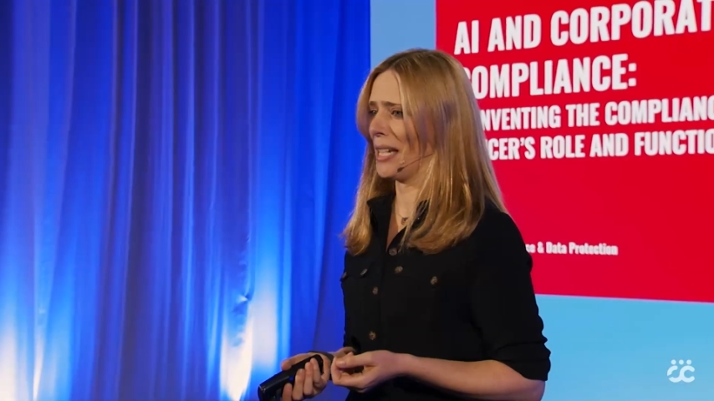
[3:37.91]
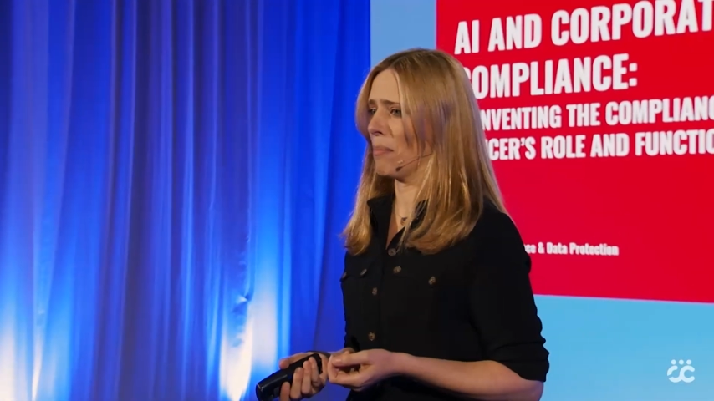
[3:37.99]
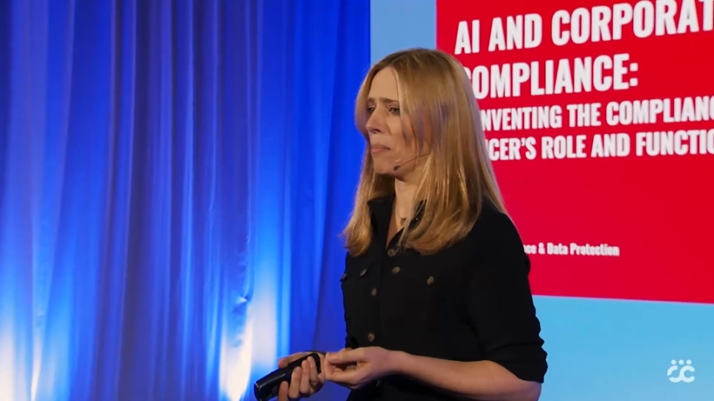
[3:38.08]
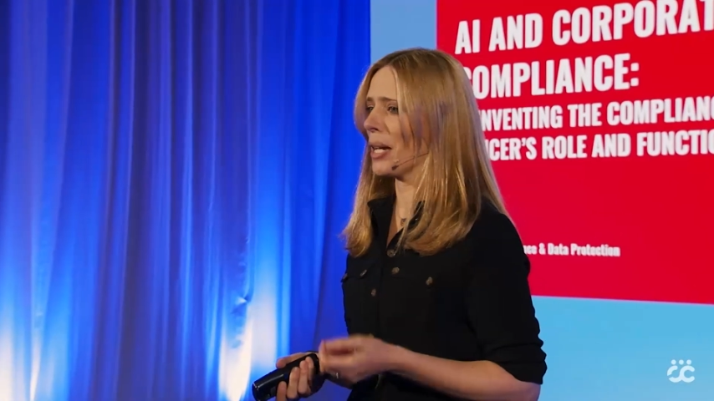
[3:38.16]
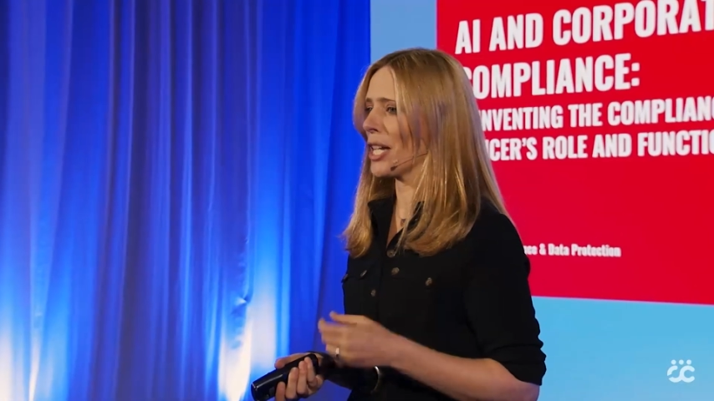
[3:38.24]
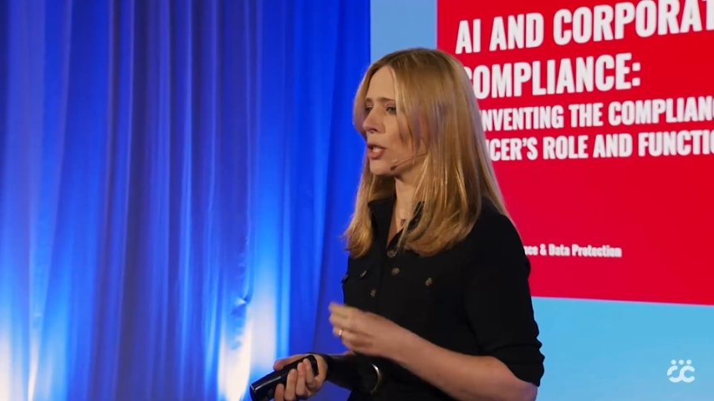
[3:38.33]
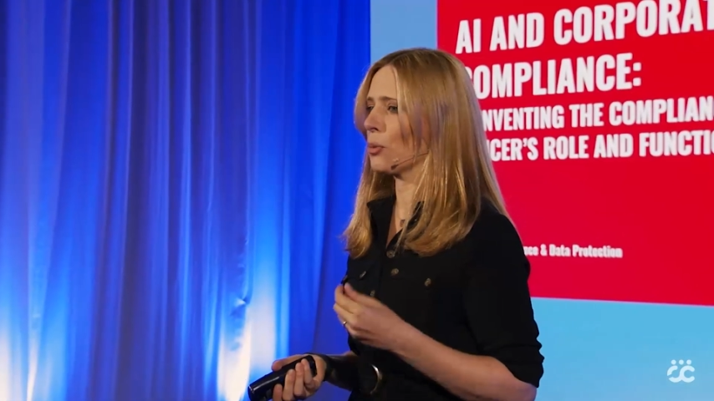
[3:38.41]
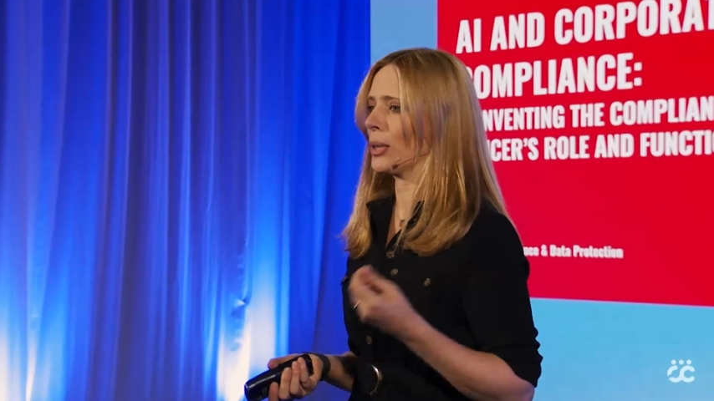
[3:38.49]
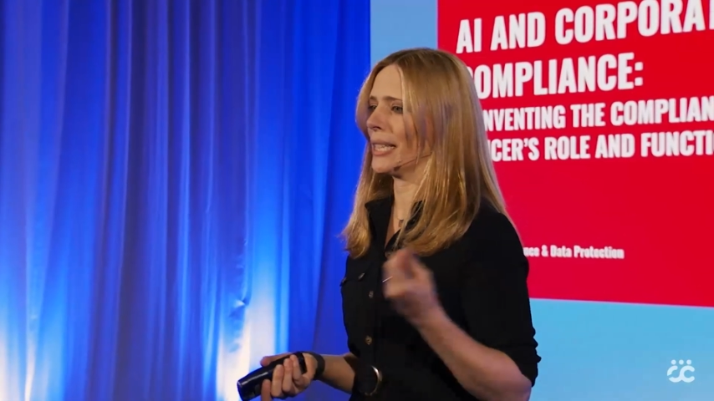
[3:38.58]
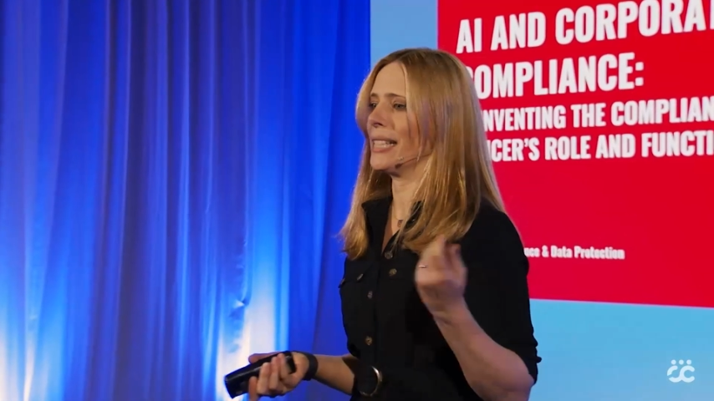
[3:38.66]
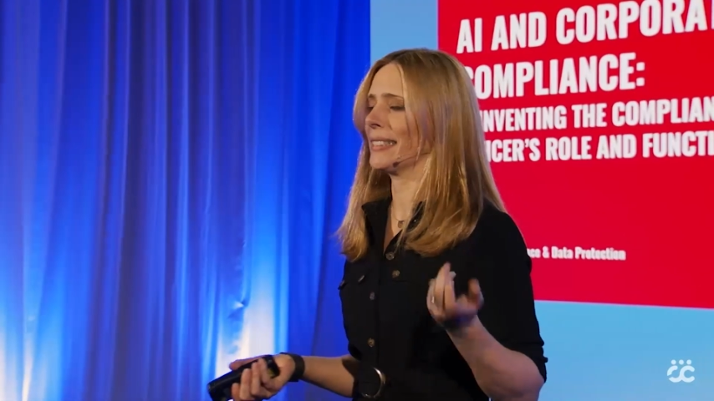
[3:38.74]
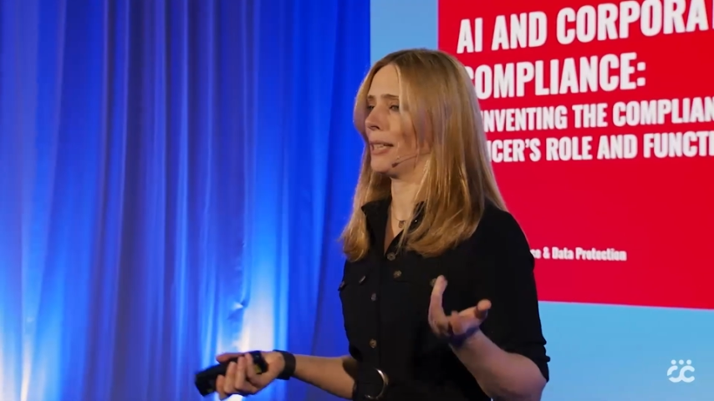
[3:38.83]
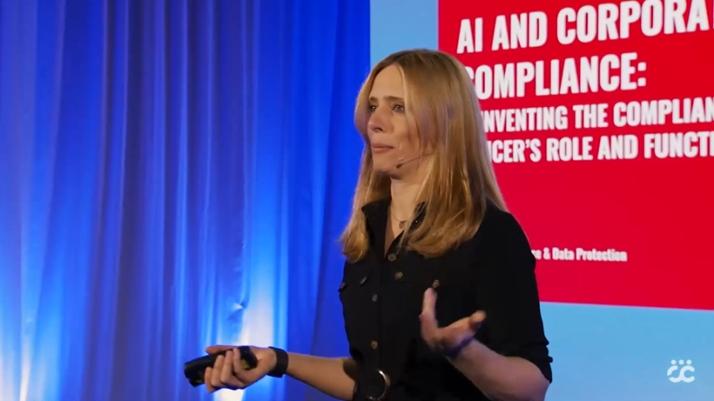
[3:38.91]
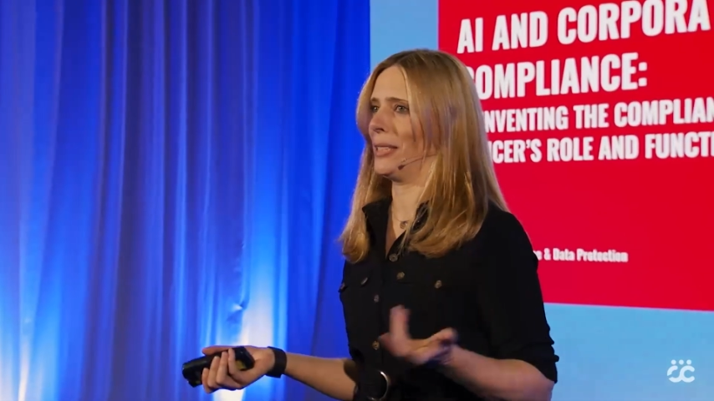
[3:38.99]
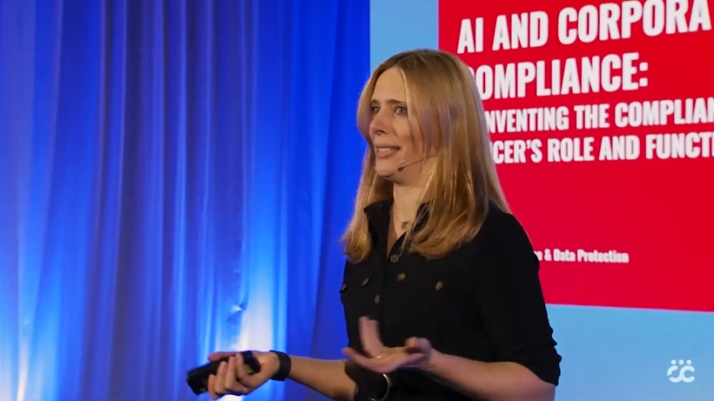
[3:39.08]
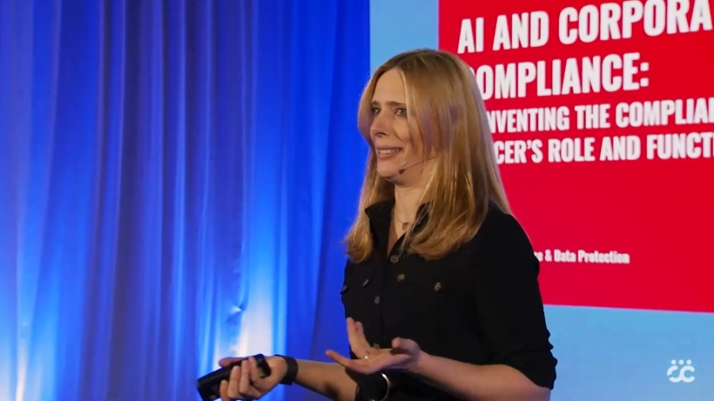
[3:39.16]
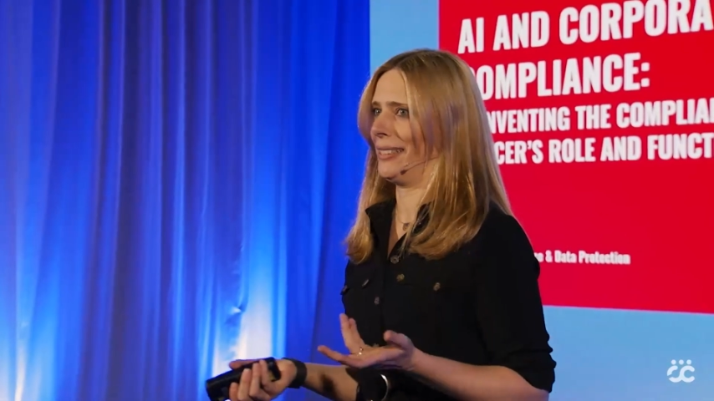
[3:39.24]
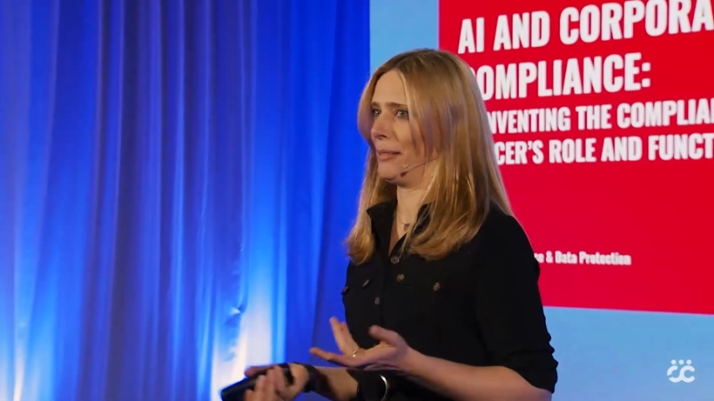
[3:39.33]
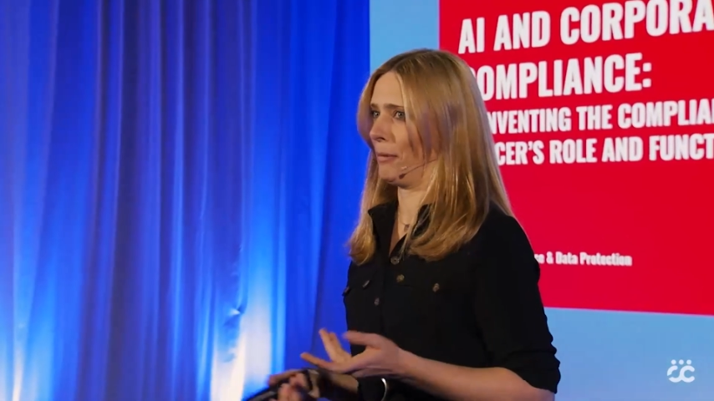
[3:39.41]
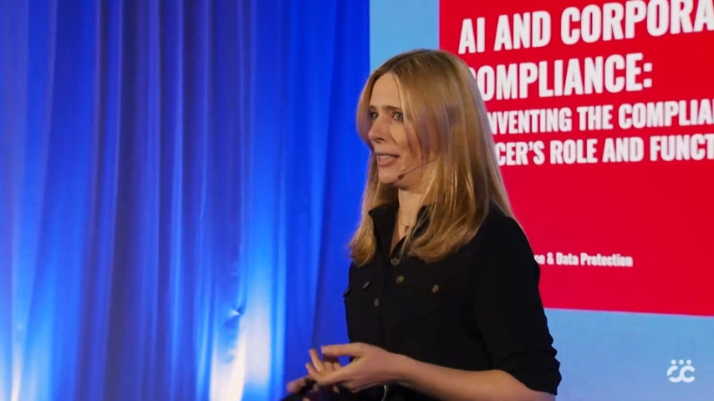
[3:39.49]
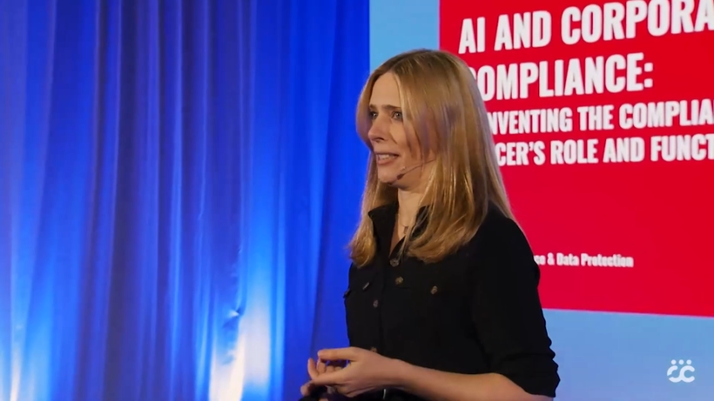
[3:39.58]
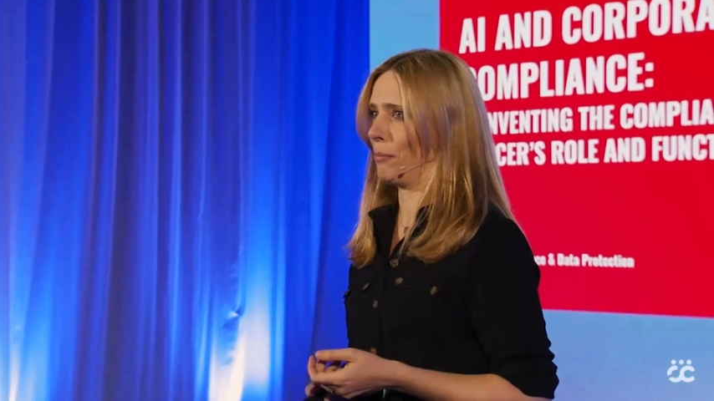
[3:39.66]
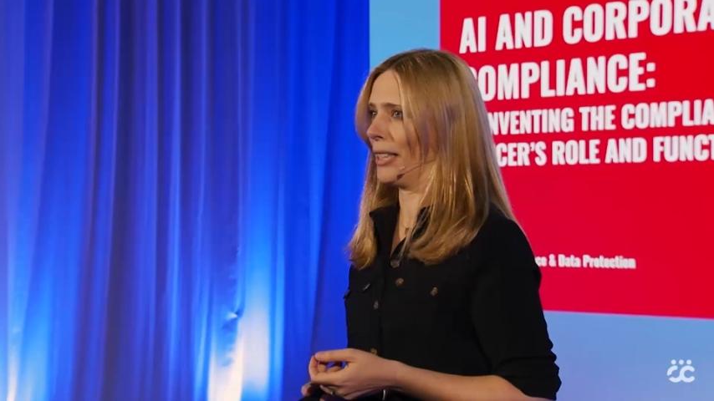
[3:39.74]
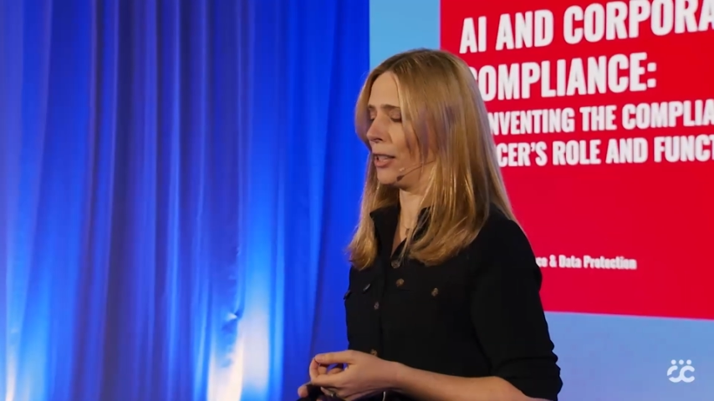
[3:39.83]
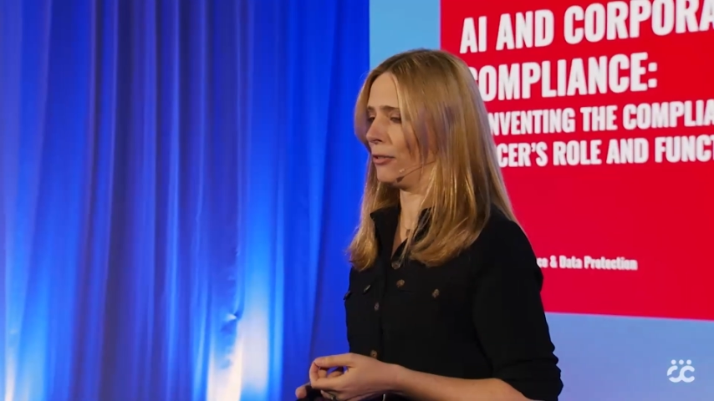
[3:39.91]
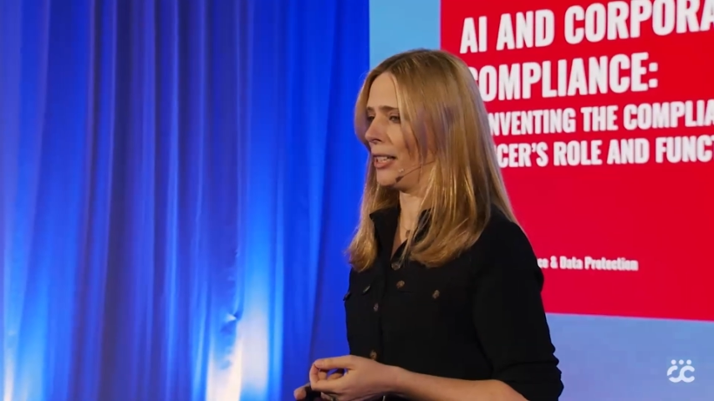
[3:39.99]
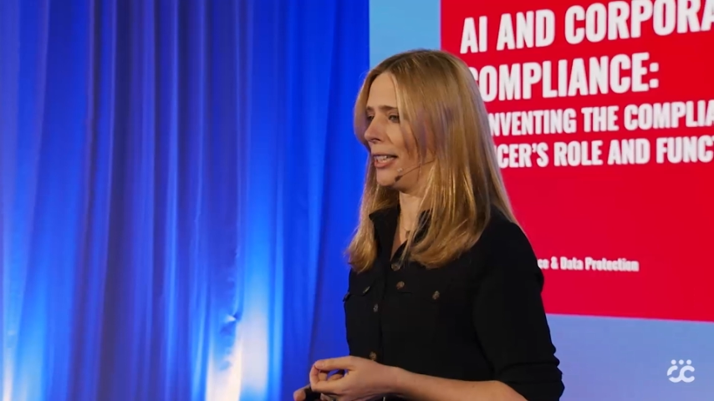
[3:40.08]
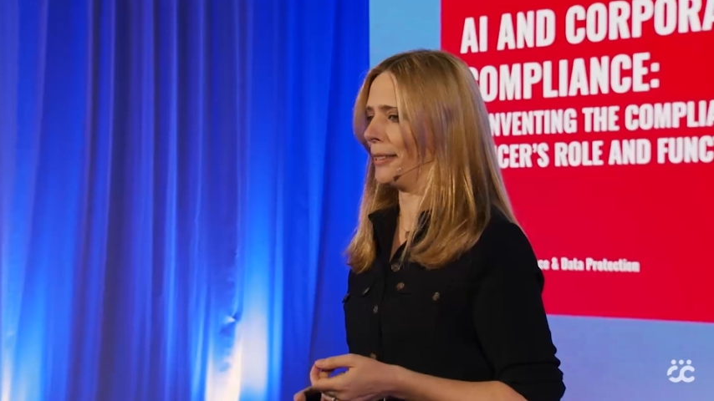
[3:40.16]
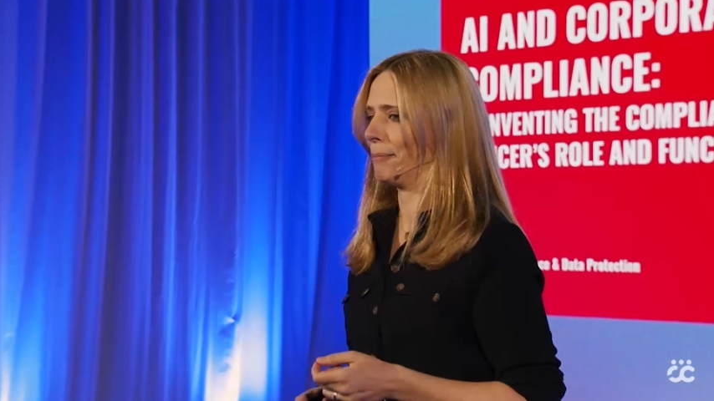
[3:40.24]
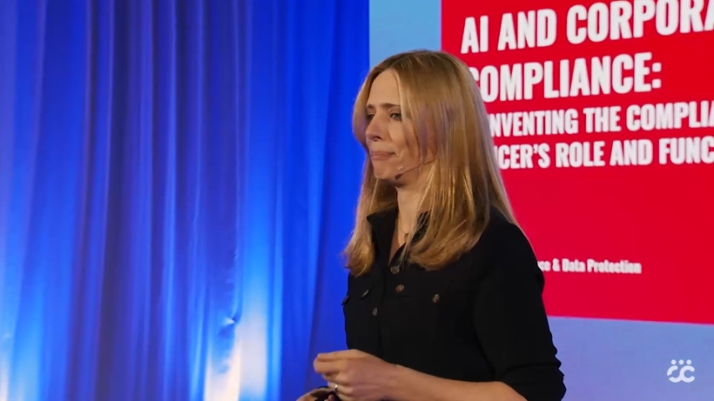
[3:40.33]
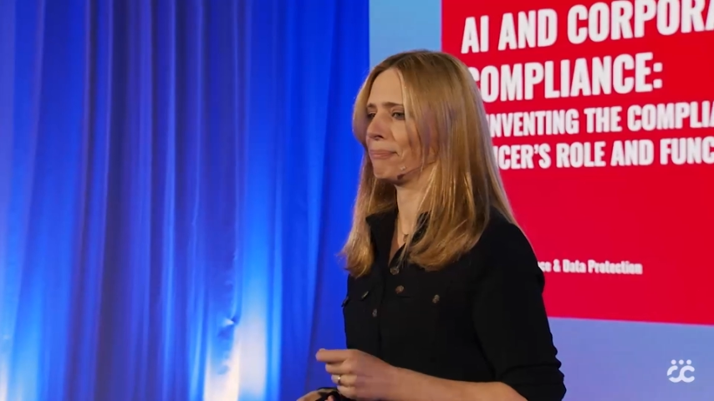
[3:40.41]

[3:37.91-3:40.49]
imagine what else can be done in a blink of an eye.